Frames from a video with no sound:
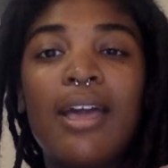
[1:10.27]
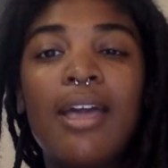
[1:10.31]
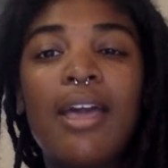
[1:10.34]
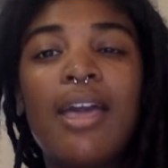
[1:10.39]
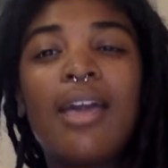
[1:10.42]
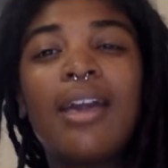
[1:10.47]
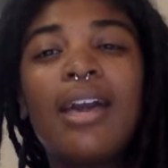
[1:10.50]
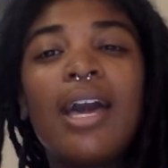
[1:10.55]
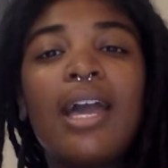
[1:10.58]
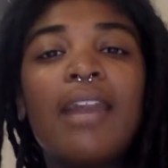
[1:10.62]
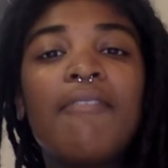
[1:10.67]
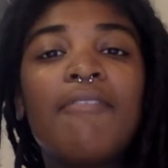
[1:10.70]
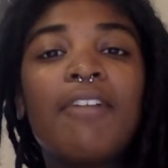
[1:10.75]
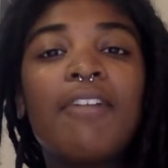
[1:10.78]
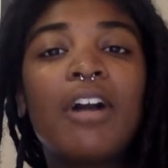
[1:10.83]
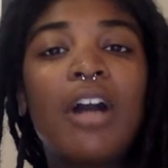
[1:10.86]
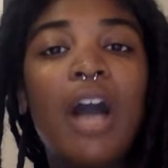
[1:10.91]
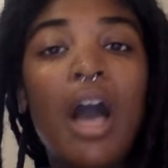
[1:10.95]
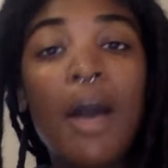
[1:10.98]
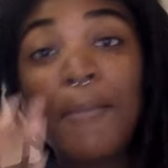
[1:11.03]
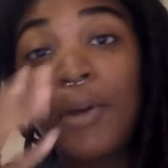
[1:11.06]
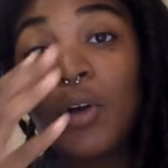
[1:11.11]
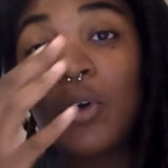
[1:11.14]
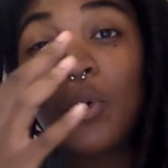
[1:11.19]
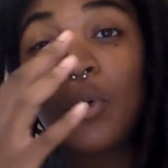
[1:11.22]
in kind of a
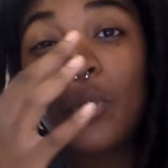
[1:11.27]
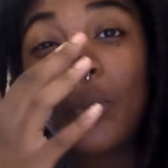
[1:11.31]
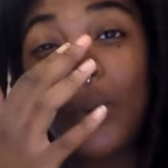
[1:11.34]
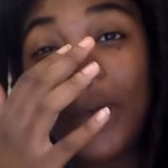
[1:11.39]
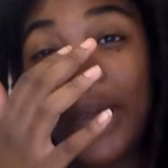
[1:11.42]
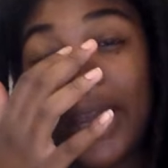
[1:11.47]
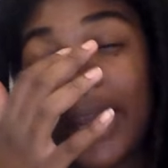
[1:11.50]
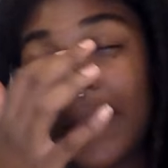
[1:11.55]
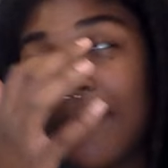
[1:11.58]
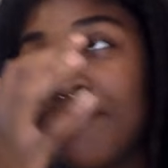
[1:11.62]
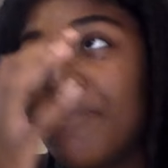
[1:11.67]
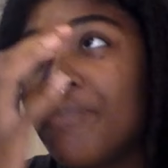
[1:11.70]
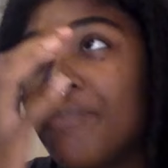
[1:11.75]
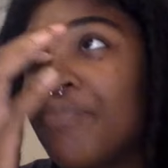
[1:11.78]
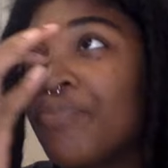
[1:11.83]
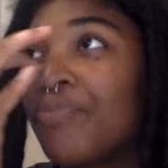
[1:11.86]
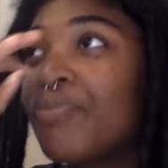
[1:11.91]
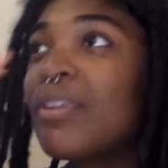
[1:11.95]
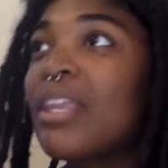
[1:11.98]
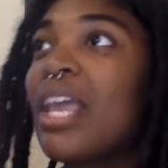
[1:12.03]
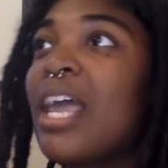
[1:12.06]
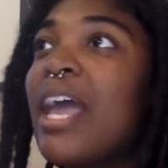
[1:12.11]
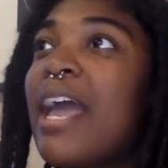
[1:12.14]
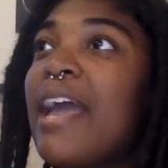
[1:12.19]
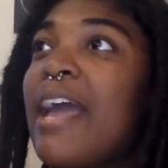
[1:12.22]
comical way.
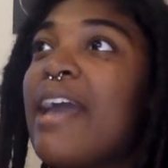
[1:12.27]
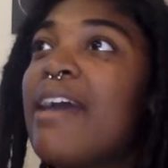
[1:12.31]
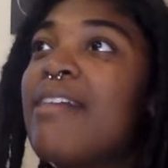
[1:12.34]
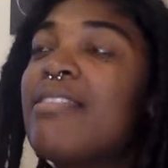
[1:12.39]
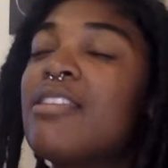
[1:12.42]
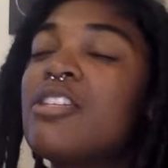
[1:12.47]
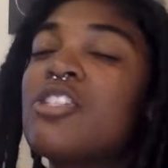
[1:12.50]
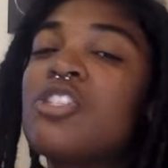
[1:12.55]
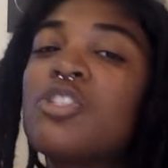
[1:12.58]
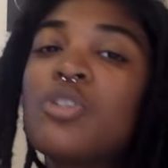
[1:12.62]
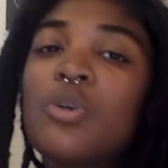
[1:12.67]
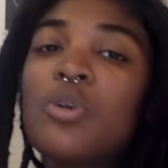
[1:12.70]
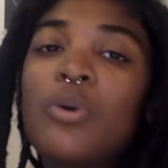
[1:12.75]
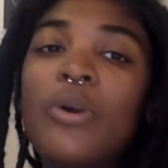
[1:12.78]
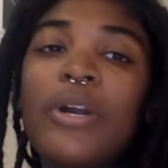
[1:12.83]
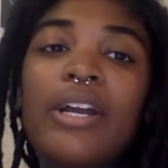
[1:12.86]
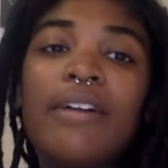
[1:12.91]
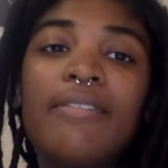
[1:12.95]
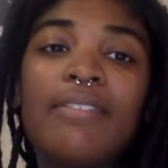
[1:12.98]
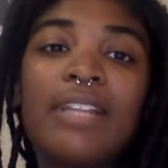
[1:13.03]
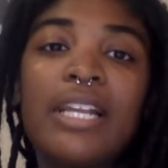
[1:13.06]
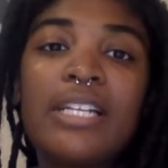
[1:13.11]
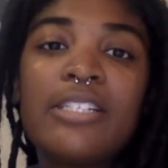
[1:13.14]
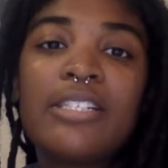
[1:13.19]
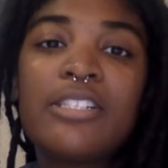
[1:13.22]
And the story
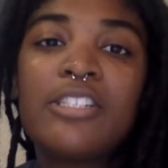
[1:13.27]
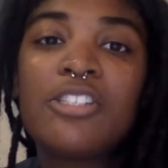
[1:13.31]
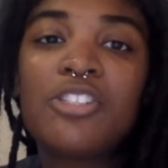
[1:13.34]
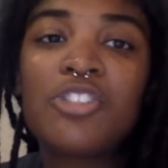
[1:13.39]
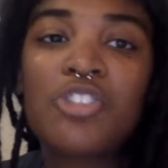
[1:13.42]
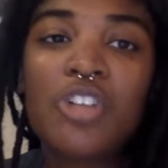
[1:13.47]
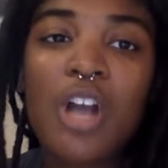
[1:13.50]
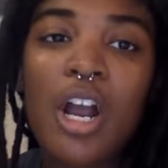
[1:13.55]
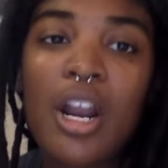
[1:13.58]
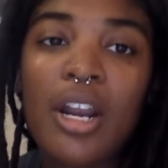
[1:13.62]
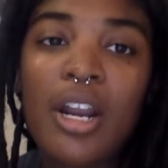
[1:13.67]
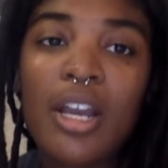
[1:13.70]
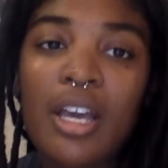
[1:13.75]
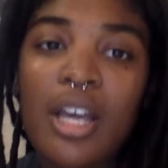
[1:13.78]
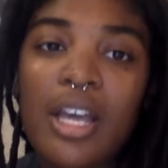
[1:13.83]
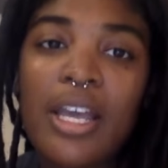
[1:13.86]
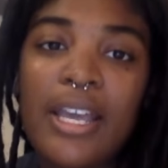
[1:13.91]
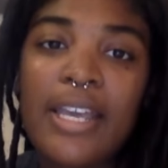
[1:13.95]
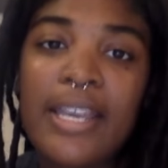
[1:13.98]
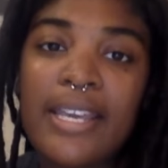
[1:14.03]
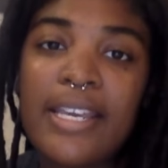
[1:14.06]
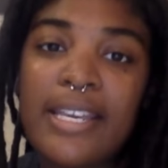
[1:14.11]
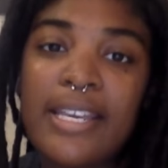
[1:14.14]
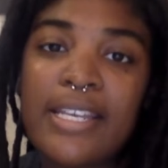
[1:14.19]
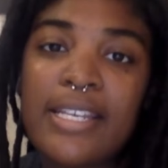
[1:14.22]
of Lysistrata
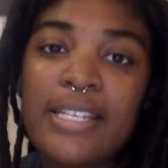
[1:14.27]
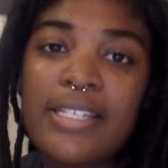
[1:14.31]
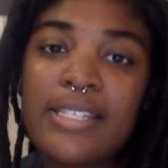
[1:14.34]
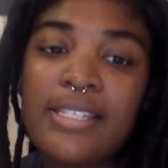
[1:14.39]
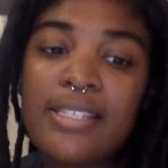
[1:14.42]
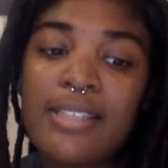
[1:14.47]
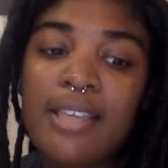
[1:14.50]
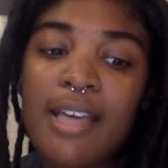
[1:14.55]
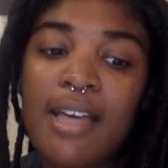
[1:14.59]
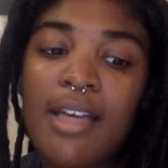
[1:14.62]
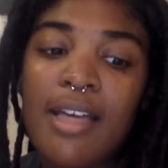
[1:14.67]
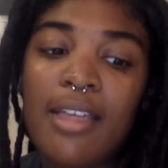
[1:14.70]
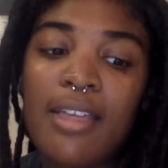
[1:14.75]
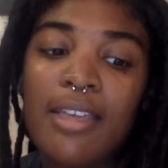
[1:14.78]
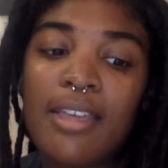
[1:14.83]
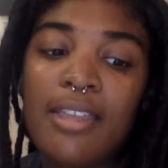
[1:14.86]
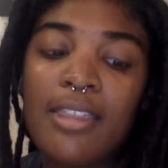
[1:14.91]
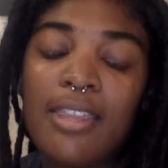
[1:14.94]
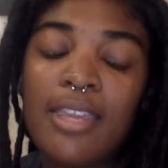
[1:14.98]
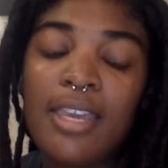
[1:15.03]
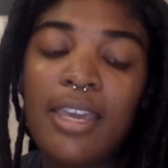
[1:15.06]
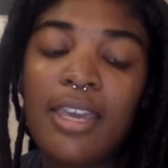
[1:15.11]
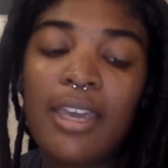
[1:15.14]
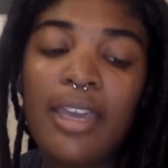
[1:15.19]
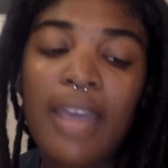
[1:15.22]
is
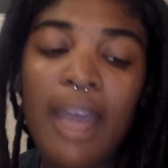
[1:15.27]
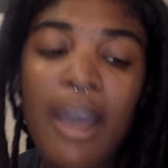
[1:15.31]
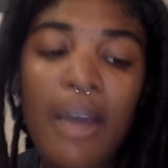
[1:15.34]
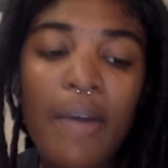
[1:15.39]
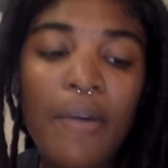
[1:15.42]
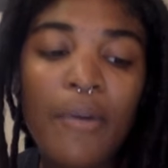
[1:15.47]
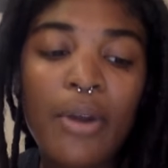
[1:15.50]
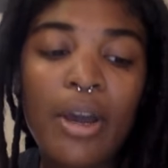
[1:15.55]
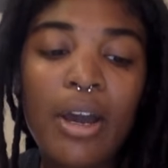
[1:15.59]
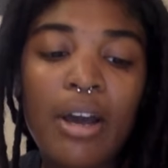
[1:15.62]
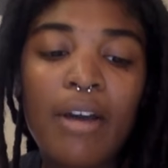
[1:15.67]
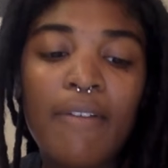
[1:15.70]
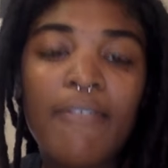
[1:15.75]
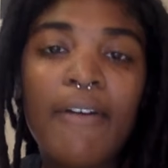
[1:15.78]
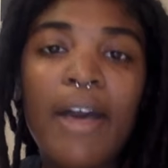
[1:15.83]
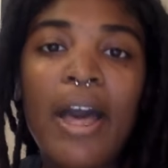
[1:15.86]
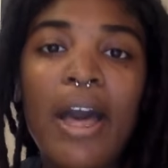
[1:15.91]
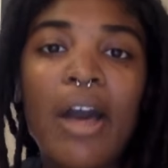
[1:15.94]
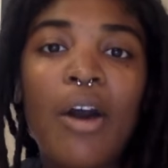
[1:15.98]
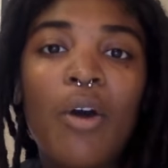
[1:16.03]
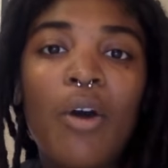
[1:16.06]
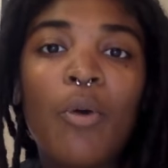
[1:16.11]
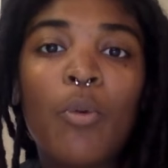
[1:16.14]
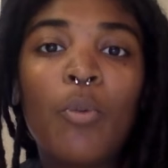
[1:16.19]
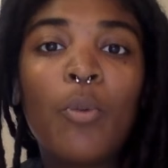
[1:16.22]
the account of
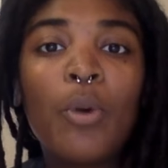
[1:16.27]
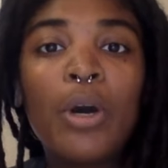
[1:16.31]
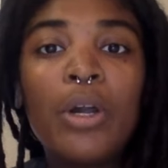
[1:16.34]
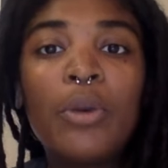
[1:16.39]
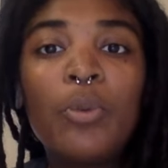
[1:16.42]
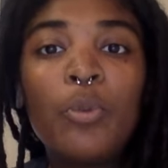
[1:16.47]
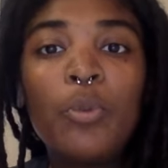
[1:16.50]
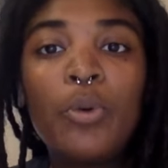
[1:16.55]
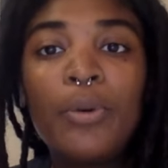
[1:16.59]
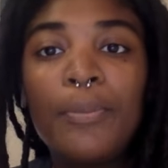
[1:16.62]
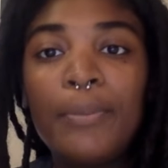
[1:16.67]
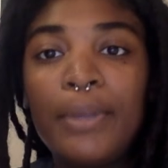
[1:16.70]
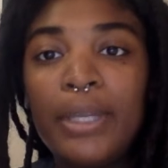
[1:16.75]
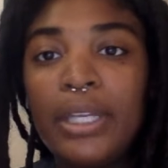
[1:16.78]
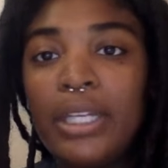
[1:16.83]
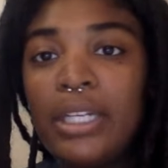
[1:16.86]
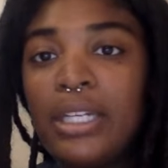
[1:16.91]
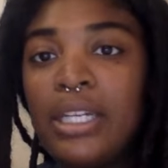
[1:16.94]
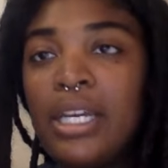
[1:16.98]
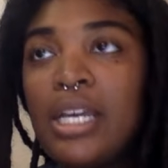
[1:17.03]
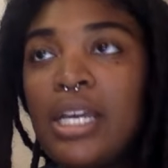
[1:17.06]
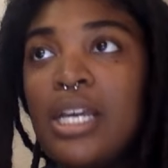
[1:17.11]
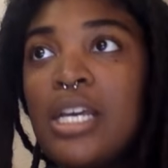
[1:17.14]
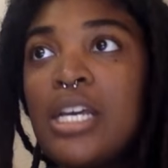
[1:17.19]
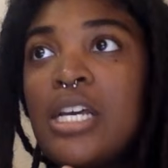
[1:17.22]
how one
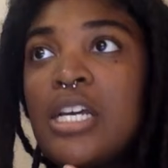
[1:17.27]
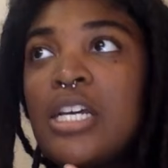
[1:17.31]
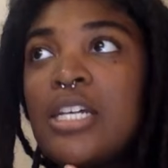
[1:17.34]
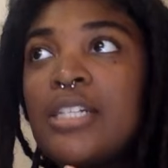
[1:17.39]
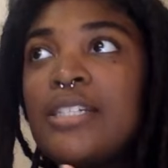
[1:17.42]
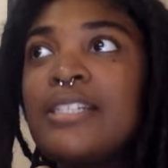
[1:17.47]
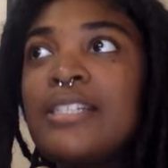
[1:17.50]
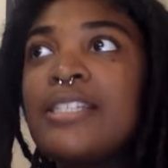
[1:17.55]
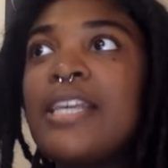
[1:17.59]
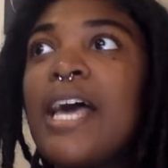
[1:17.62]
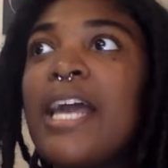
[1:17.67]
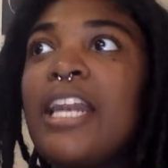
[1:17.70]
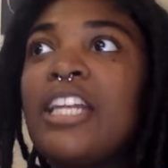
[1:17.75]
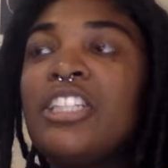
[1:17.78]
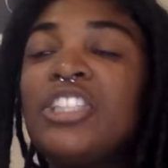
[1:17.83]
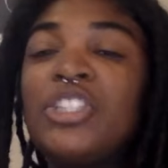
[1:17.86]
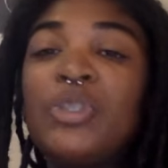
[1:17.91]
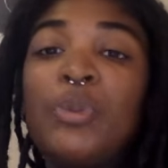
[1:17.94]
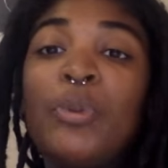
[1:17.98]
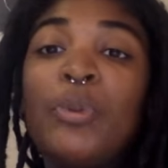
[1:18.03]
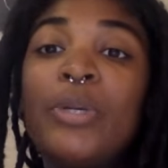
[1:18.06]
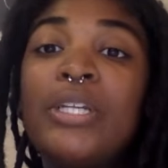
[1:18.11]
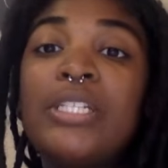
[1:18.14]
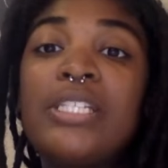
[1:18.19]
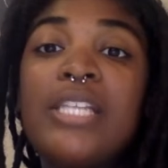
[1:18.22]
woman decided she
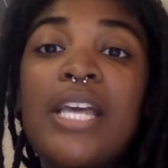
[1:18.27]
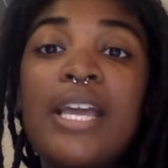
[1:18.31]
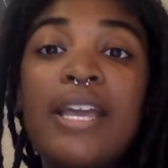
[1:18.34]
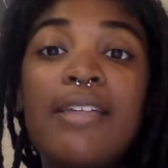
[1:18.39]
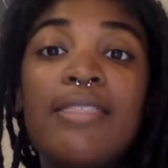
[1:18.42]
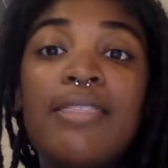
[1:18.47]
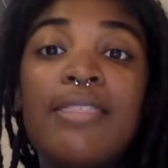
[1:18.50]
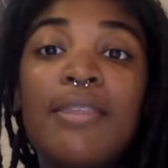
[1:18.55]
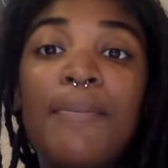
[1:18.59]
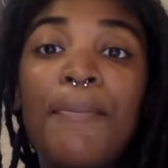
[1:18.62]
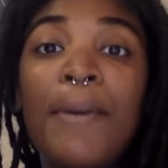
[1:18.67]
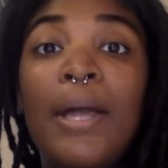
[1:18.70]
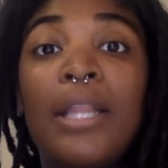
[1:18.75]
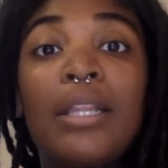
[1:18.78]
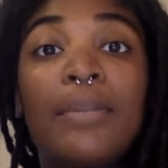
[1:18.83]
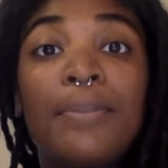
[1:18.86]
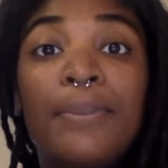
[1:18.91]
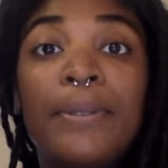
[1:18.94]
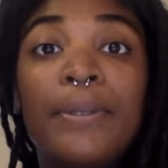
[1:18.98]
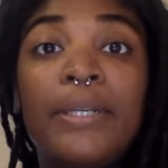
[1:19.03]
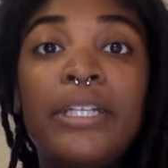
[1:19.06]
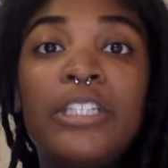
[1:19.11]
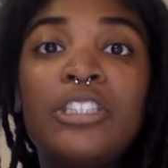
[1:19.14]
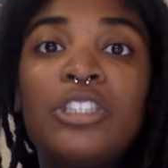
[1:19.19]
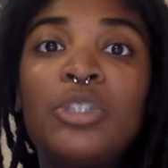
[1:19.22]
wanted to end the
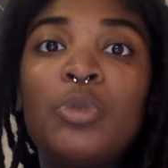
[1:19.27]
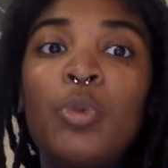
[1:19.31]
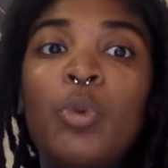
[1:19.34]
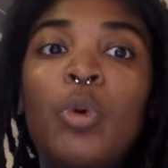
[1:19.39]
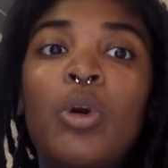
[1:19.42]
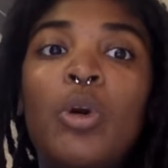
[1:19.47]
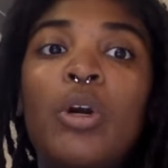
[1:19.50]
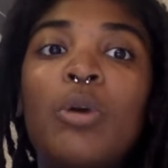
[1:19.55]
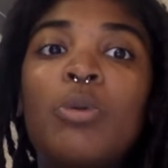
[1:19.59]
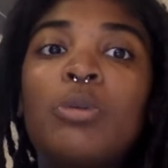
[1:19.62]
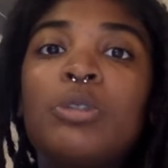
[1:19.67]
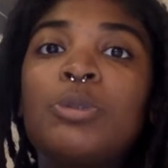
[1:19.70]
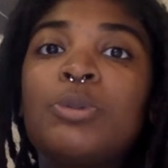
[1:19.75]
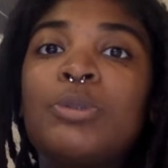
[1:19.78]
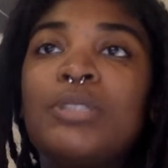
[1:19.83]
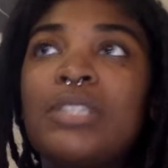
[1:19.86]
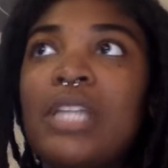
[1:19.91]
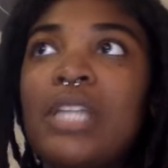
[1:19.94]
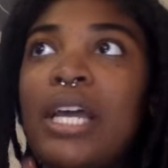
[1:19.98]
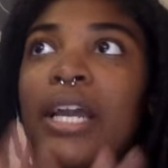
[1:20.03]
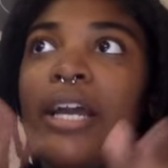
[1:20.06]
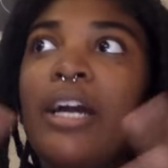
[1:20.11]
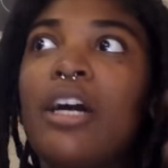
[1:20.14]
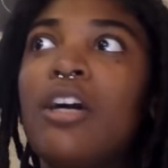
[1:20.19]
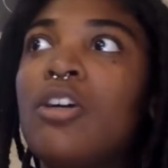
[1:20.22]
Peloponnesian War, which was
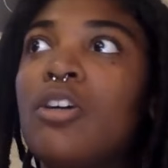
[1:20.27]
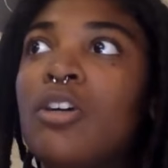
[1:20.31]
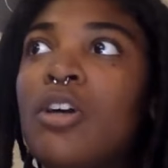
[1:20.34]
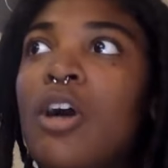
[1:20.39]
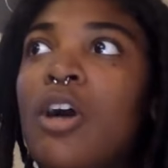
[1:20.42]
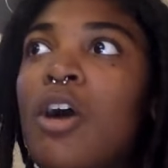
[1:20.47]
like a,